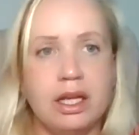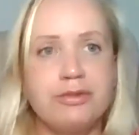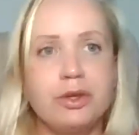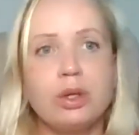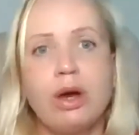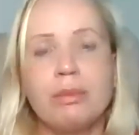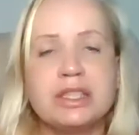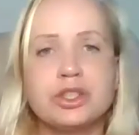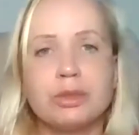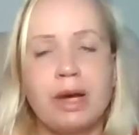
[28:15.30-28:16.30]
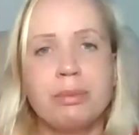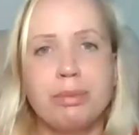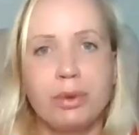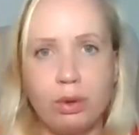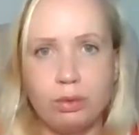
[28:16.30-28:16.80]
If you come into my
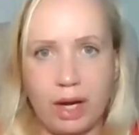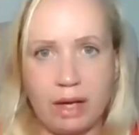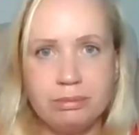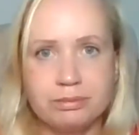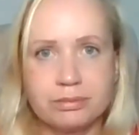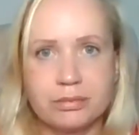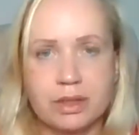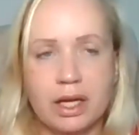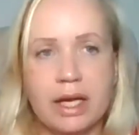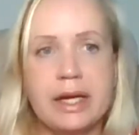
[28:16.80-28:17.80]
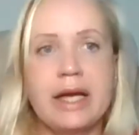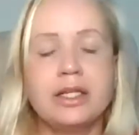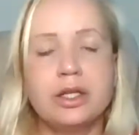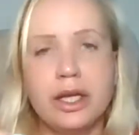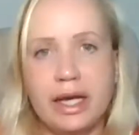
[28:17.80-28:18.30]
program and I
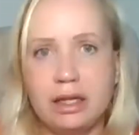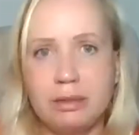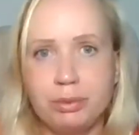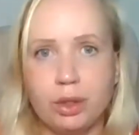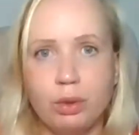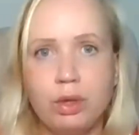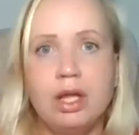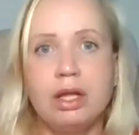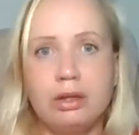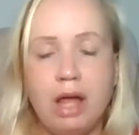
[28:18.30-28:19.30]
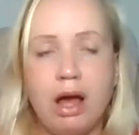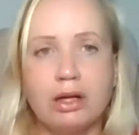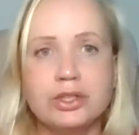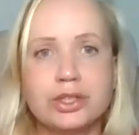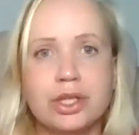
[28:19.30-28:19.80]
could help you
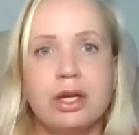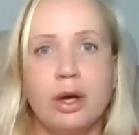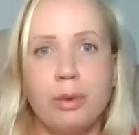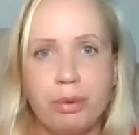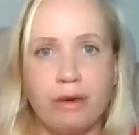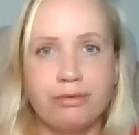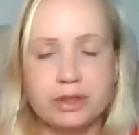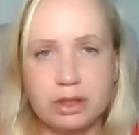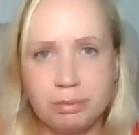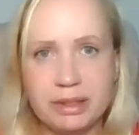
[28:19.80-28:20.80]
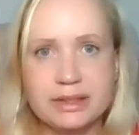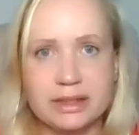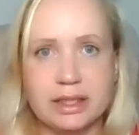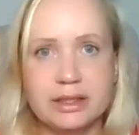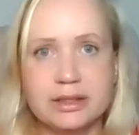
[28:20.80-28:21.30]
launch a profitable
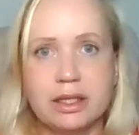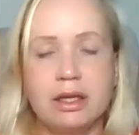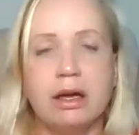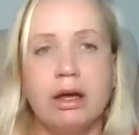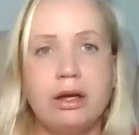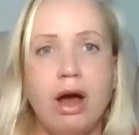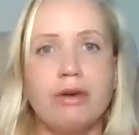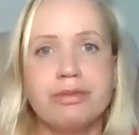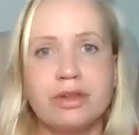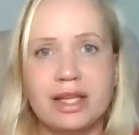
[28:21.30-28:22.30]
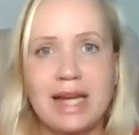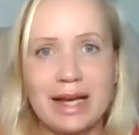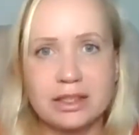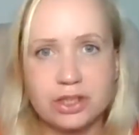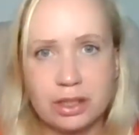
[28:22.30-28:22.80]
business and offer that
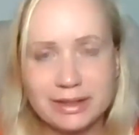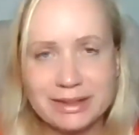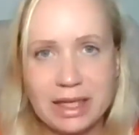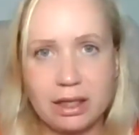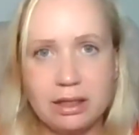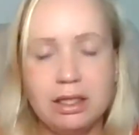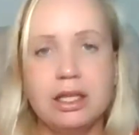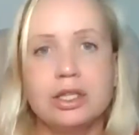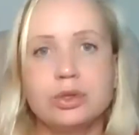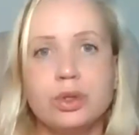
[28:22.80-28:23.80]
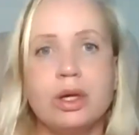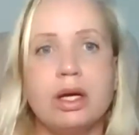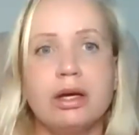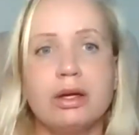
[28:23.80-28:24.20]
actual sell to